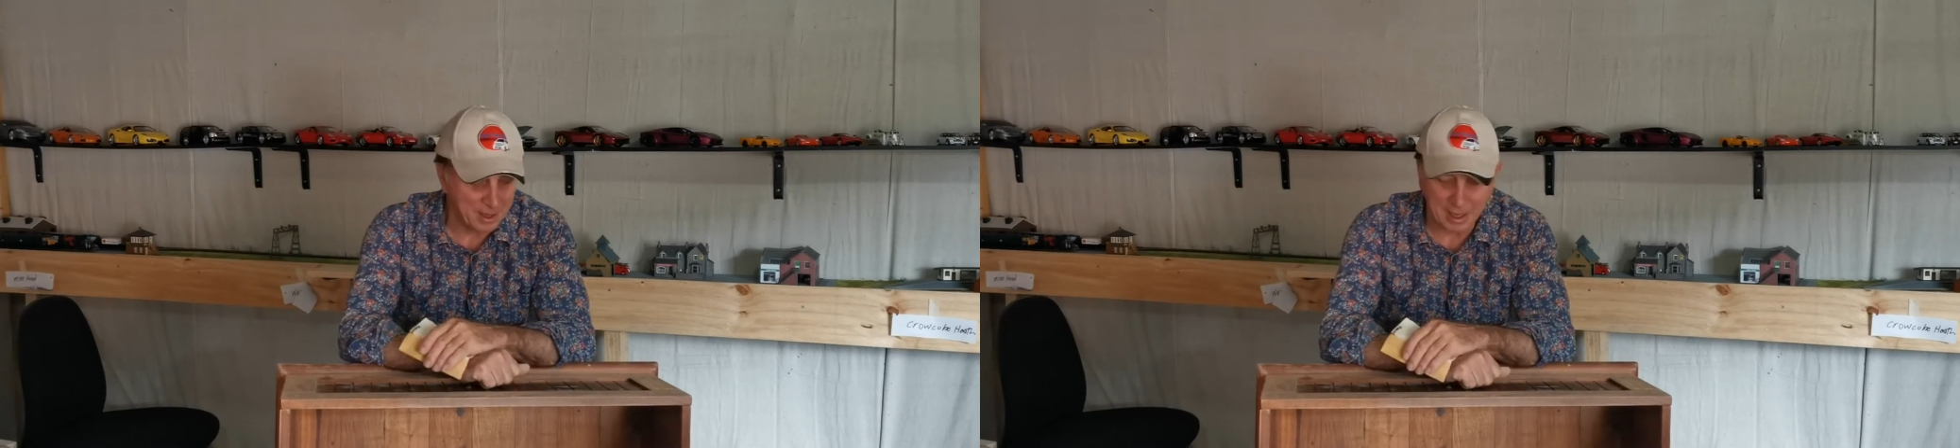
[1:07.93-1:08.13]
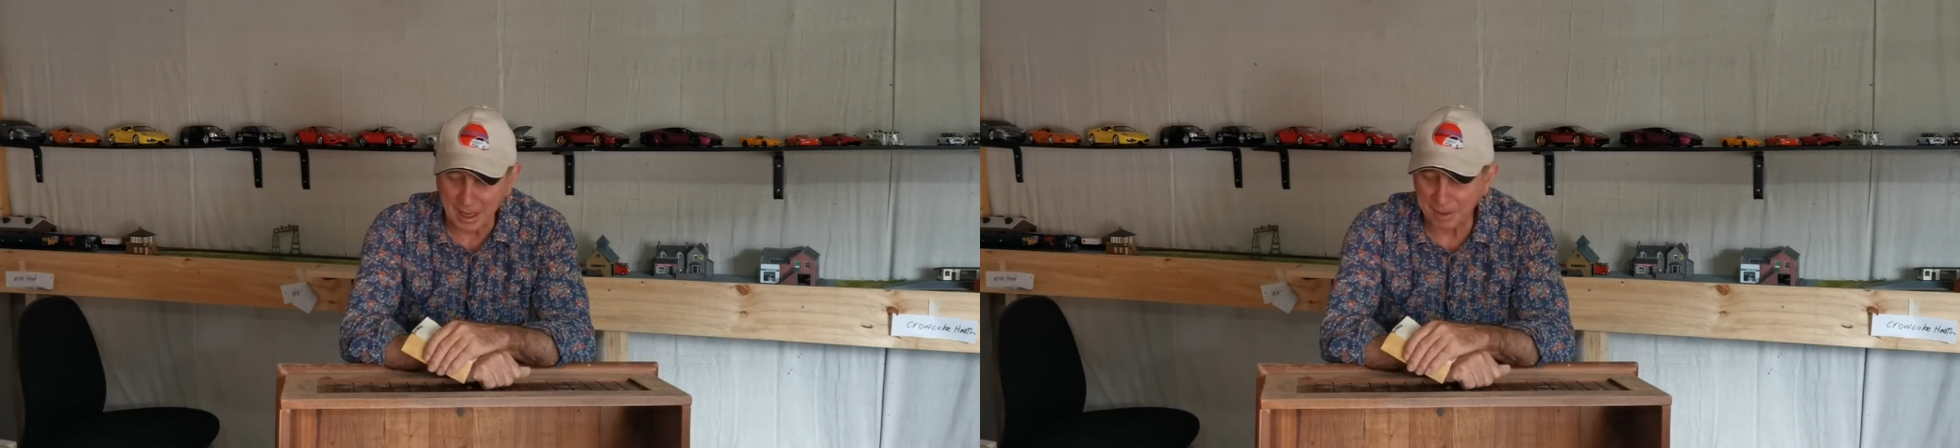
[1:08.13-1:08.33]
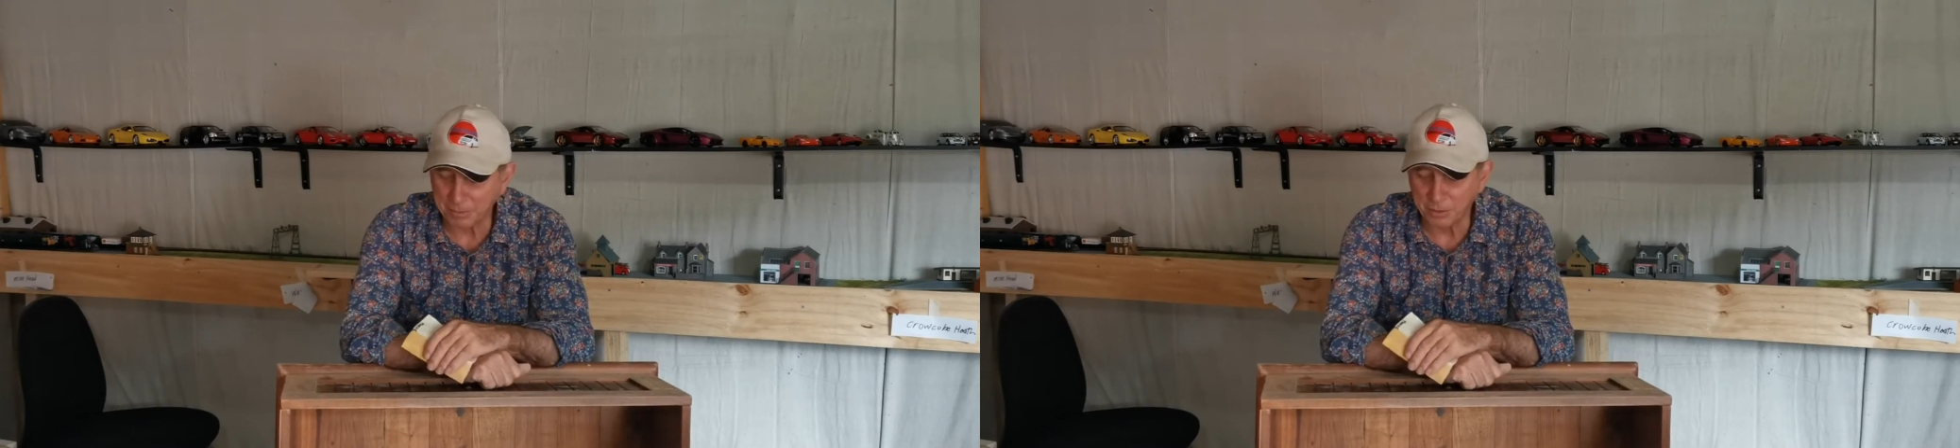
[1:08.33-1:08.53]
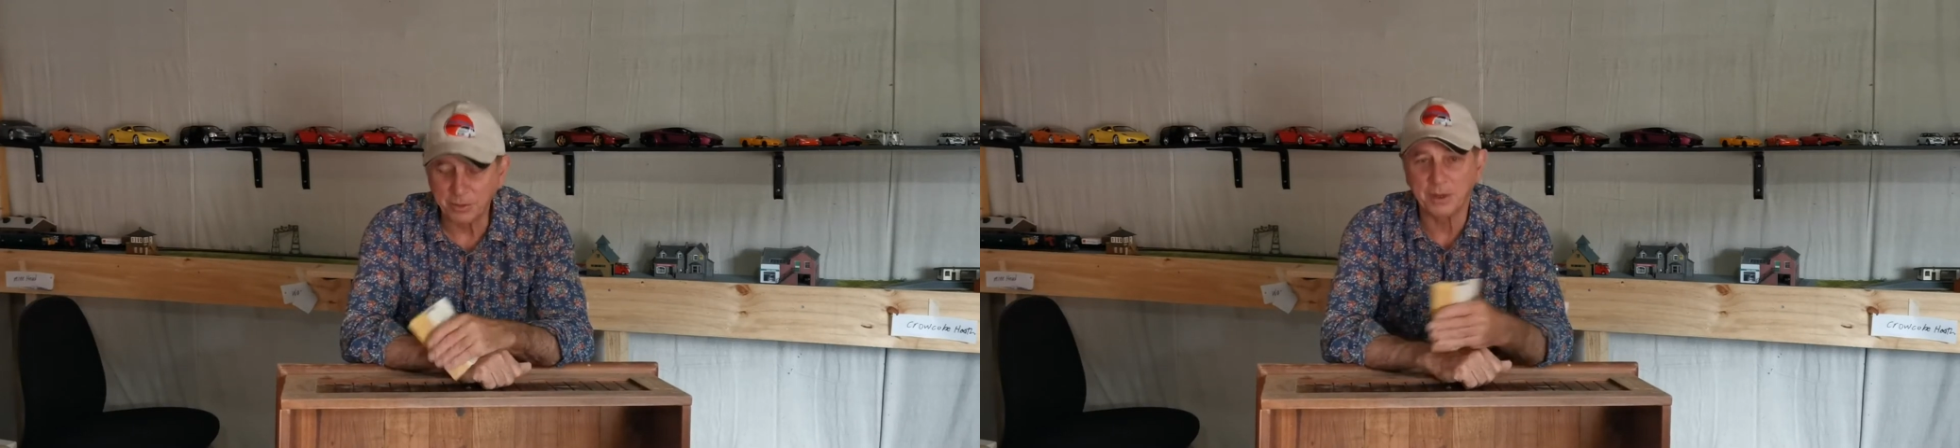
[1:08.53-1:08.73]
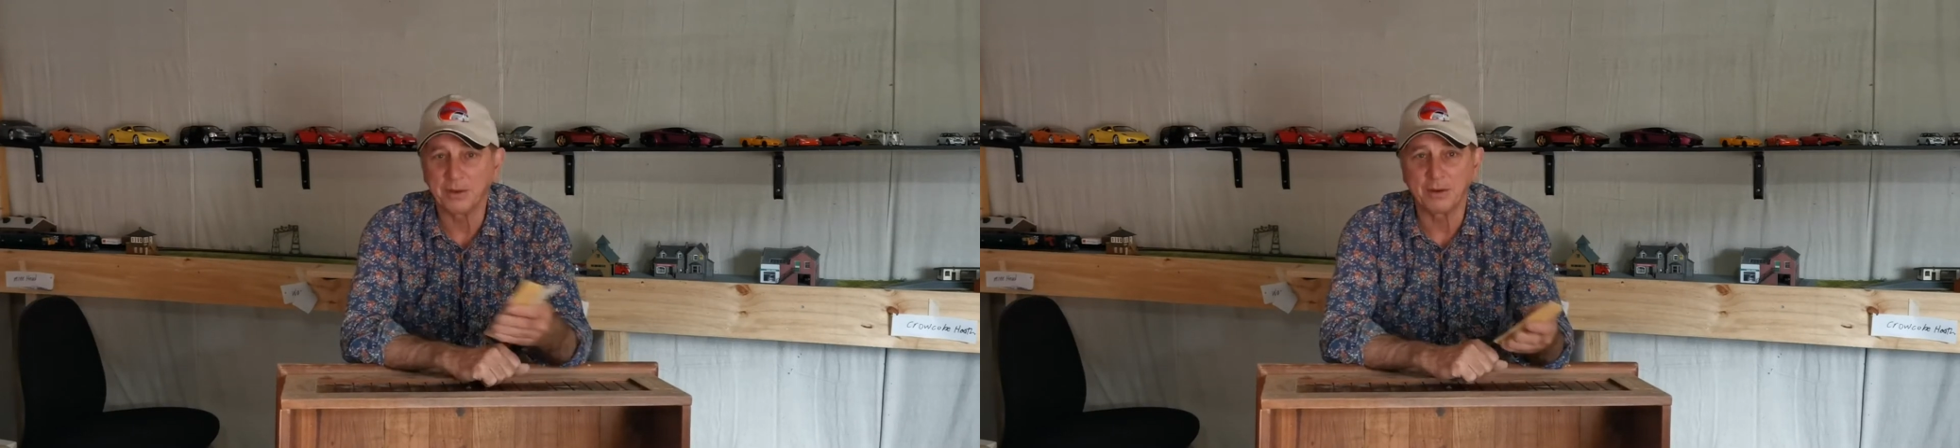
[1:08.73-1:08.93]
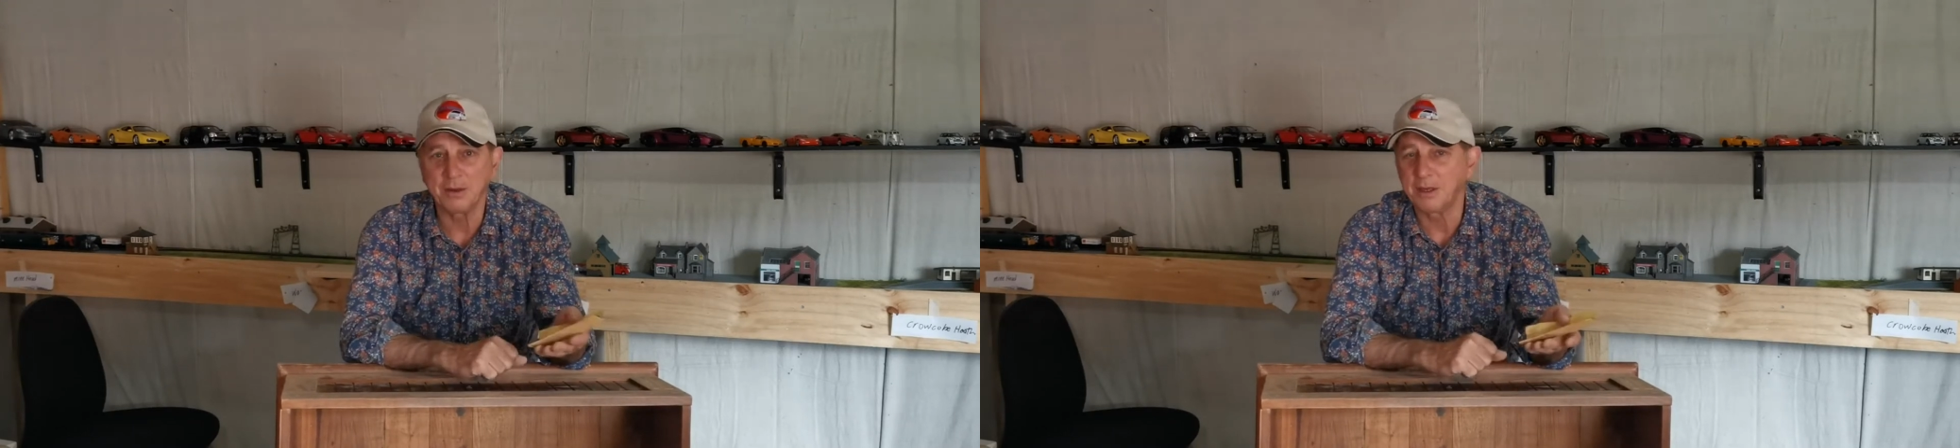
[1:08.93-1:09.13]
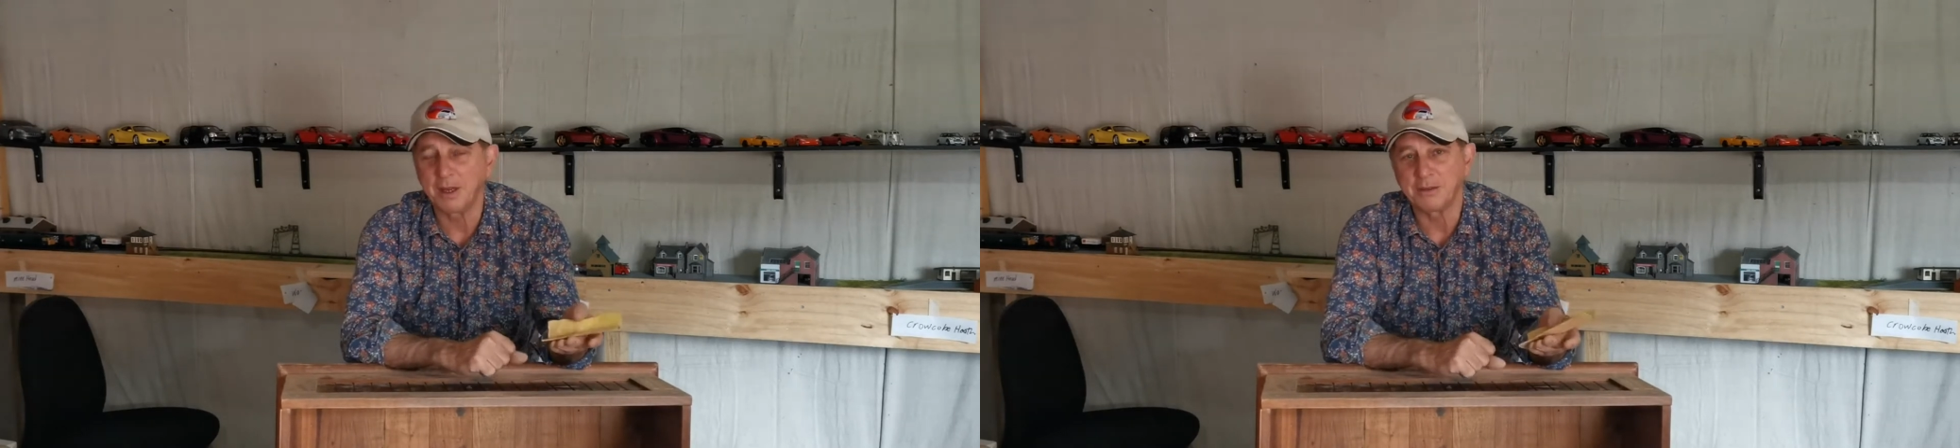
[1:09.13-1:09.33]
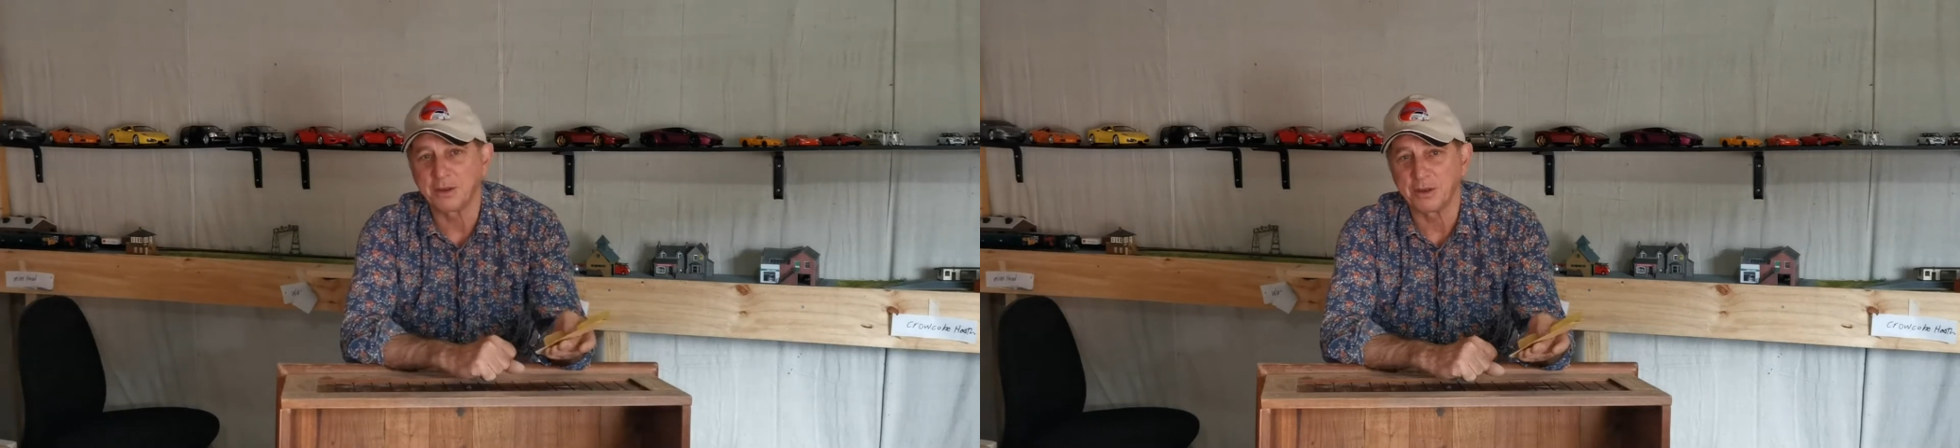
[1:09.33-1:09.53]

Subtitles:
All you need to